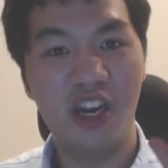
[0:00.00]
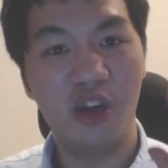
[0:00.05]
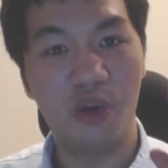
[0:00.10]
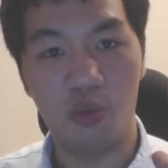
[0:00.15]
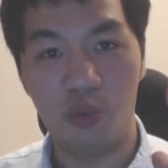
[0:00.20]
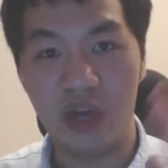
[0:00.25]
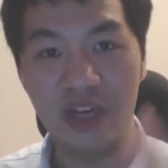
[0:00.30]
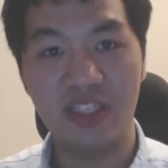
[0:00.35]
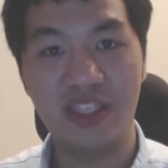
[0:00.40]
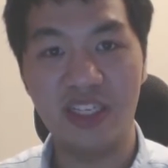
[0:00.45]

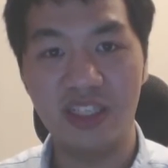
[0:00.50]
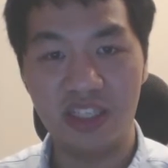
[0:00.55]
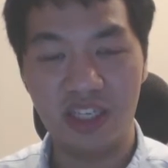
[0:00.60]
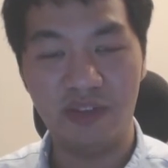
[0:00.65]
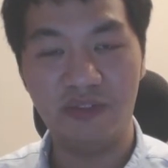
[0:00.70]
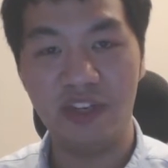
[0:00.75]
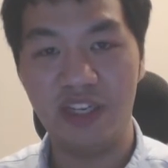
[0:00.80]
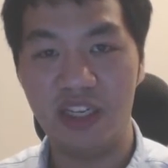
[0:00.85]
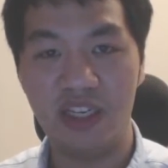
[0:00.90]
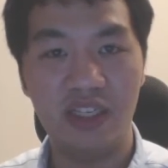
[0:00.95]
renting
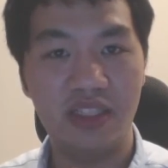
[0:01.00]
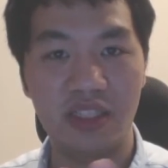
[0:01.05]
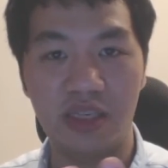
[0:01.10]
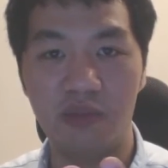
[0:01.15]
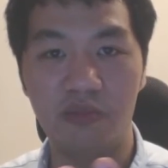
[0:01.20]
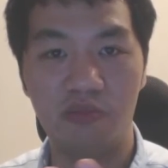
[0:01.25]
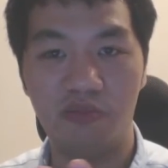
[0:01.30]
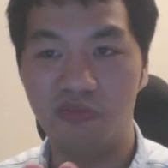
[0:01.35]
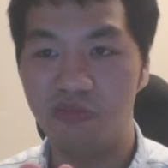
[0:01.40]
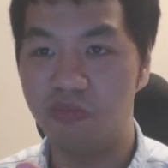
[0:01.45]
DVDs
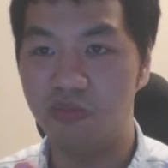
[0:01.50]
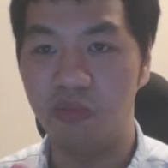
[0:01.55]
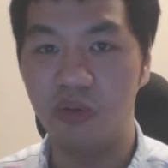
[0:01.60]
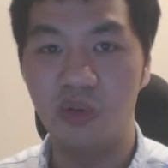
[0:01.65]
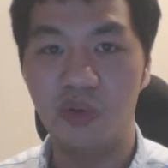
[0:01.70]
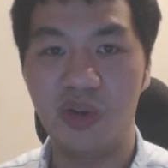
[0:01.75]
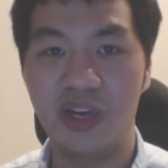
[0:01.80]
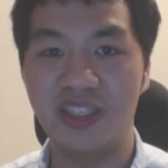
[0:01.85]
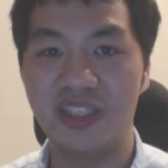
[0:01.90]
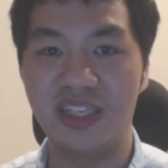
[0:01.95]
and
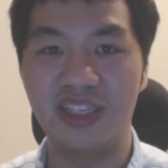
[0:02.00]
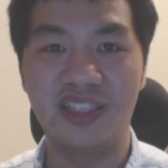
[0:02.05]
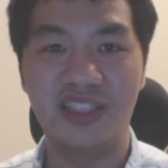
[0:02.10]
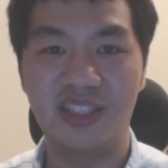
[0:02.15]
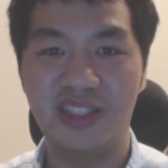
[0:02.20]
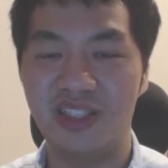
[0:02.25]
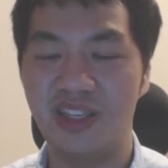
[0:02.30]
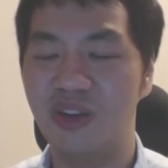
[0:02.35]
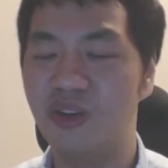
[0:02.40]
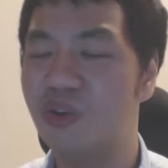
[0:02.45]
Blu-rays is
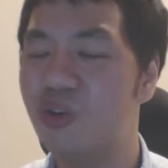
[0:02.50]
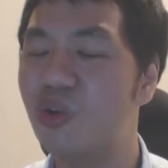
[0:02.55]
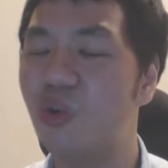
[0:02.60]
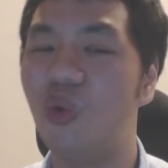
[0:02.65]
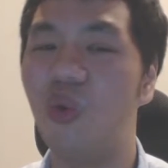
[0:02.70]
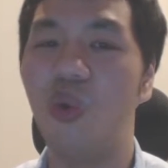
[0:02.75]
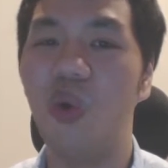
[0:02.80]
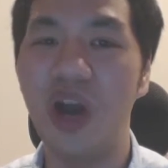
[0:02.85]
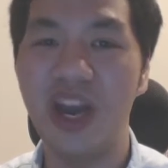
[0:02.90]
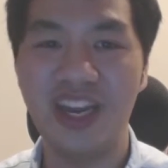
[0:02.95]
still
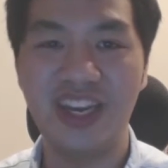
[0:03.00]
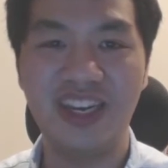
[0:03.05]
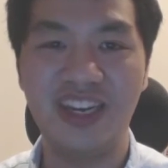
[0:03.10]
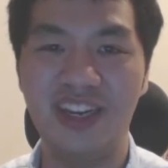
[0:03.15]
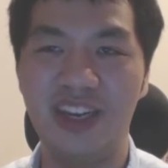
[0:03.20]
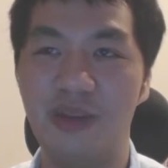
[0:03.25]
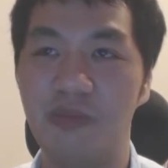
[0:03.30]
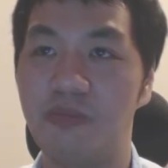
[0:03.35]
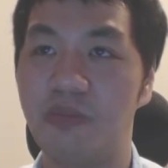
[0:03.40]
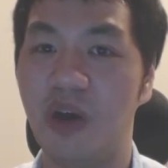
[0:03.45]
quite
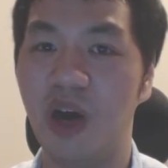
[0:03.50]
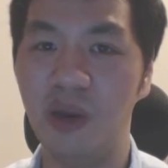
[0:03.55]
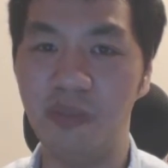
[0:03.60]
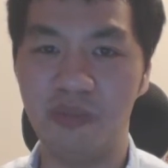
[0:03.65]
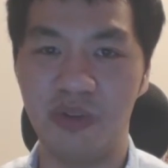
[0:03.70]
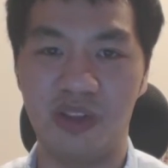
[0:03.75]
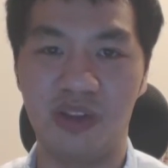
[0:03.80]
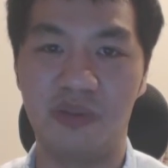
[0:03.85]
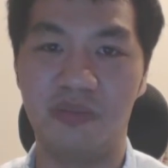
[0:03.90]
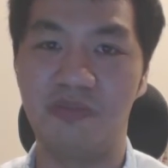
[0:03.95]
a
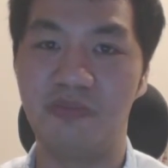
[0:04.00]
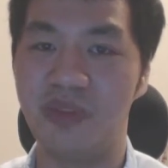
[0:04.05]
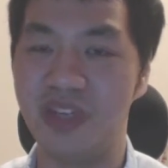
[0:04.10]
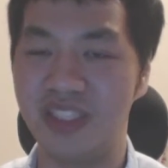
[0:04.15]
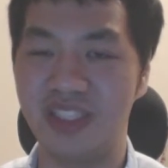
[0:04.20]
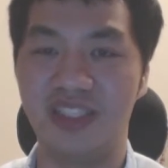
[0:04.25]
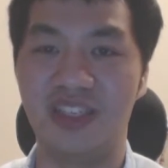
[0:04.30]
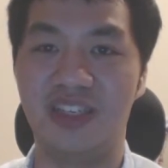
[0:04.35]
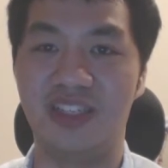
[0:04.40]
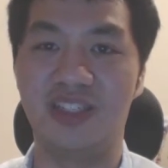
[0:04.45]
popular
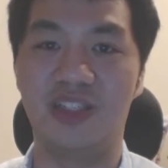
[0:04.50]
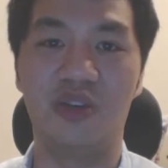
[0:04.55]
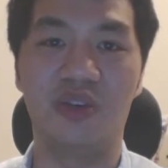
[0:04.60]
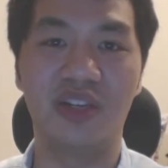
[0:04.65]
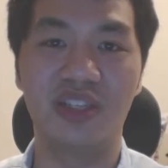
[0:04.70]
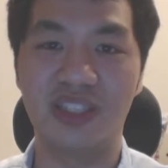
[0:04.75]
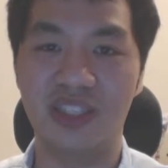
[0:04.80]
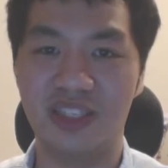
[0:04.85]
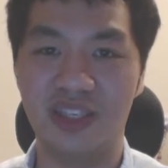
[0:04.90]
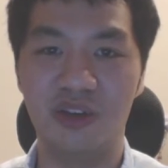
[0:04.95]
business. You can
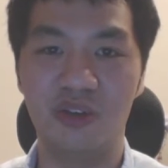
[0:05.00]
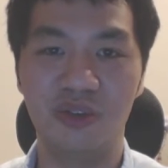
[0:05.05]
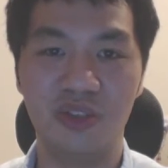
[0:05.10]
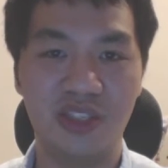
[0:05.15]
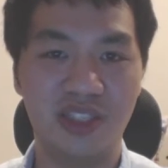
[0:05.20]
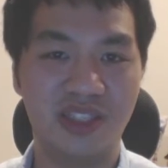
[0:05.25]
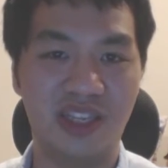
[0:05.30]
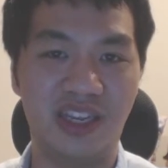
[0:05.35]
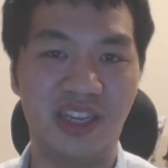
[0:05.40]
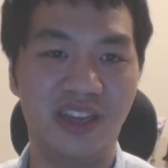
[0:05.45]
still
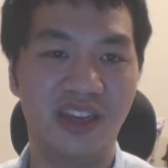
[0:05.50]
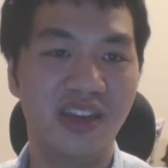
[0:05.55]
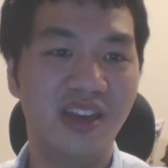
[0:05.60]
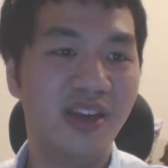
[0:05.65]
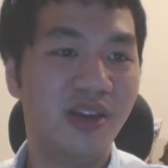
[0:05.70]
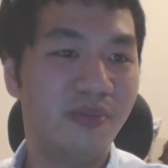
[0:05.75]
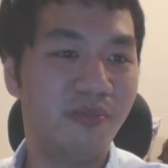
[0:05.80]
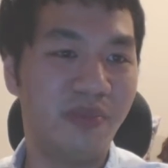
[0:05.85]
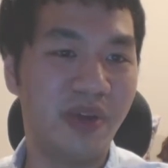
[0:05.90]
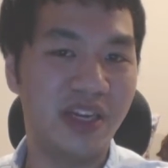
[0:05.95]
see
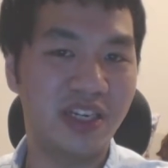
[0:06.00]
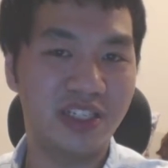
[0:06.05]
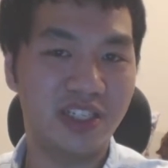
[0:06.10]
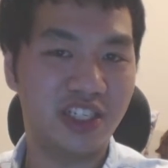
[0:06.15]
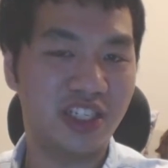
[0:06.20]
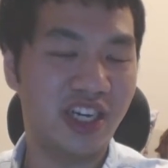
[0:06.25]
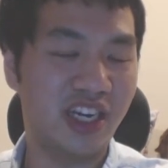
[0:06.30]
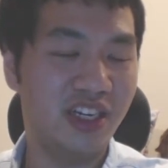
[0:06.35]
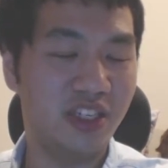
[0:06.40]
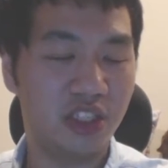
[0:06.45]
big
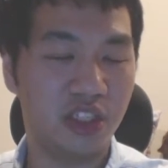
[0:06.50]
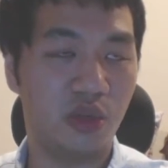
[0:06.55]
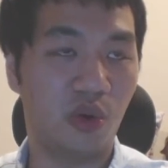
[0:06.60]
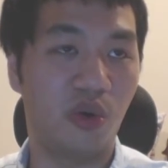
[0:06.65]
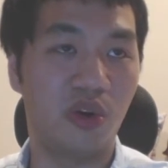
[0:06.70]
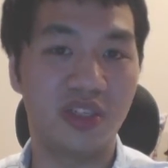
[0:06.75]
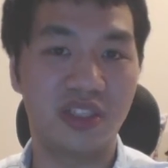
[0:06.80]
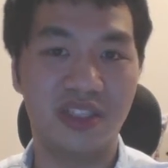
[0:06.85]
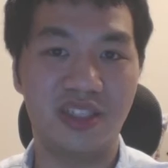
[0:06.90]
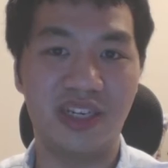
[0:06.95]
chain
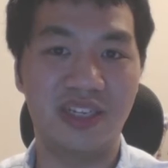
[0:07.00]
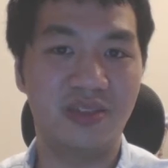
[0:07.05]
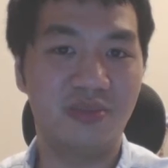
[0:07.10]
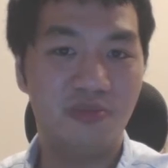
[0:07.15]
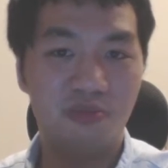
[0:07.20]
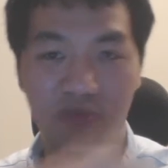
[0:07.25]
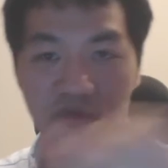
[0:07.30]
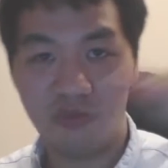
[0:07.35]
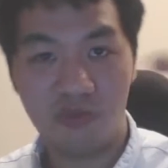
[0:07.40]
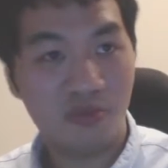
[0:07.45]
stores that
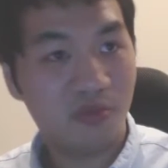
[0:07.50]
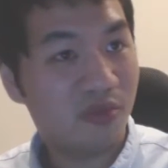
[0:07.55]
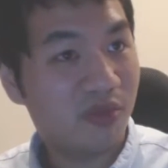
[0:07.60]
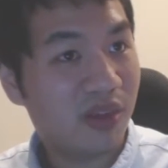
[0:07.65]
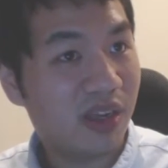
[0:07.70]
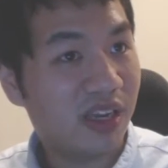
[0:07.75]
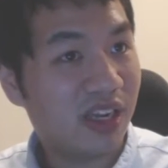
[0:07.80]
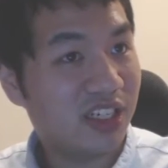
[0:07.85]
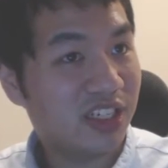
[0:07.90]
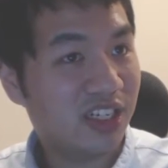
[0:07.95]

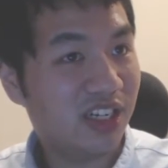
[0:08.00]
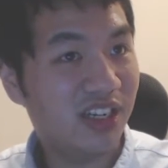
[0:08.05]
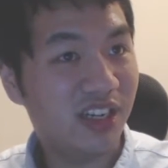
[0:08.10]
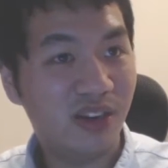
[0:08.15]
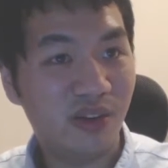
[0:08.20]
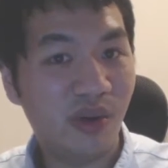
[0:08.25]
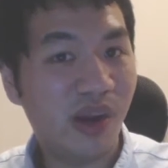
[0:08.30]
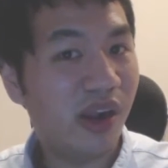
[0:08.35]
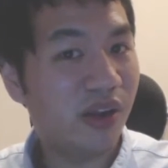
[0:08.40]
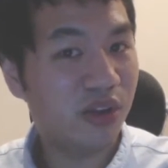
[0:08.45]
actually
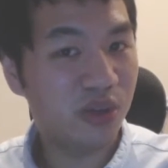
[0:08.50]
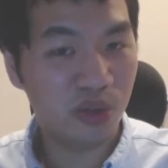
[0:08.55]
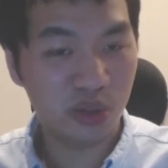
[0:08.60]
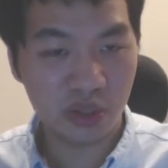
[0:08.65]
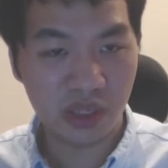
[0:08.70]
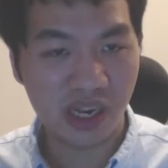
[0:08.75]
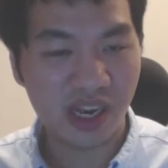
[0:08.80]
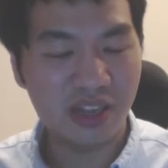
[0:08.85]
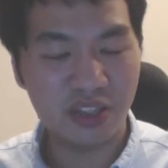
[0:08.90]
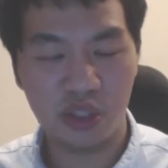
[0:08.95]

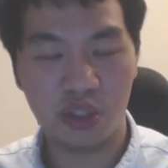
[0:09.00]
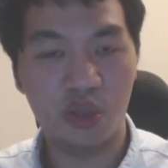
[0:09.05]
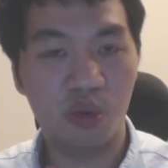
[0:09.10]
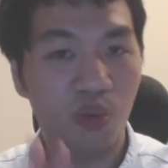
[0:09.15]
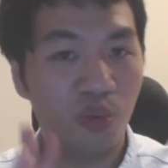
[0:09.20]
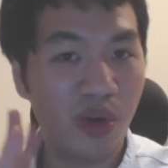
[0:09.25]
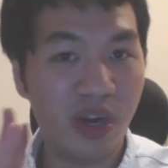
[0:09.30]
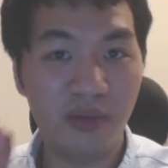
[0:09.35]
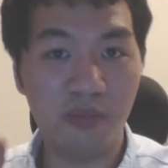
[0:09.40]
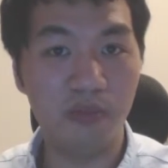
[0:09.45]
allows you to
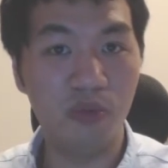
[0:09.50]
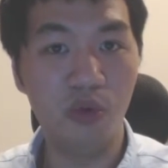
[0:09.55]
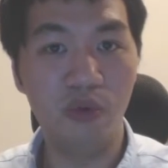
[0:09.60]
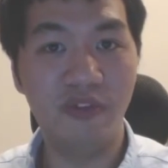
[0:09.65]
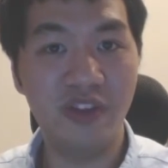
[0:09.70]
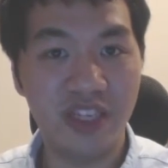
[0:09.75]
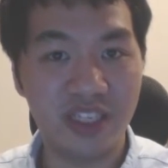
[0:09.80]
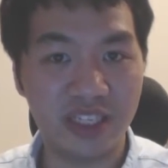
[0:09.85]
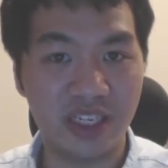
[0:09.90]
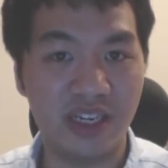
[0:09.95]
rent
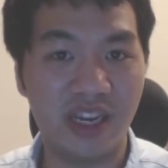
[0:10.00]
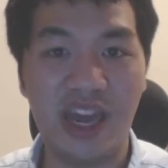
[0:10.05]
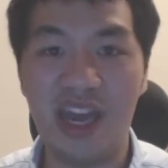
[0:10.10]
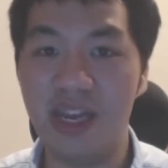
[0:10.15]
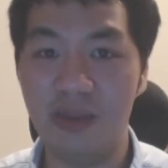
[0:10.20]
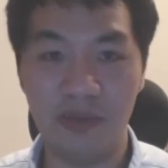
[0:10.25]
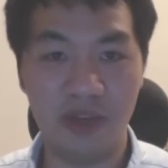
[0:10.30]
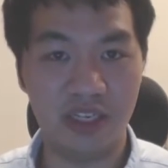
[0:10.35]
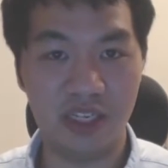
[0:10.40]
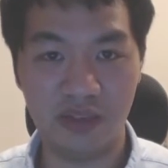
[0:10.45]
movies and
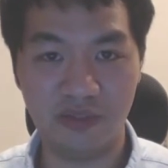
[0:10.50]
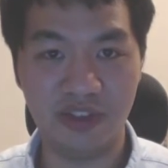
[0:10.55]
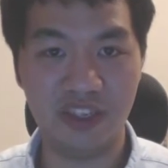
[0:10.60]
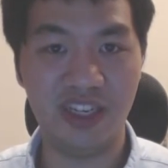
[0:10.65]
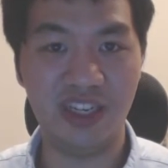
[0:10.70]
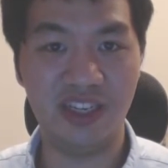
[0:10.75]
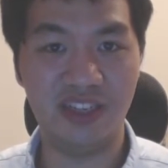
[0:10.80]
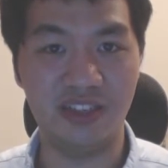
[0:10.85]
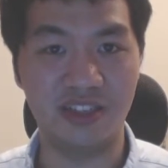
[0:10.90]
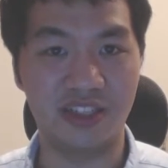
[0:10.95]
anime
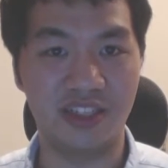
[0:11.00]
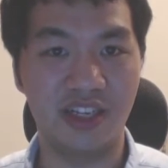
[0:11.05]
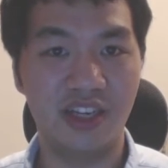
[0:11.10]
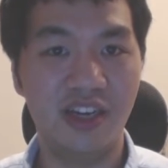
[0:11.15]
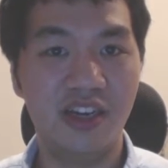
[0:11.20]
DVDs.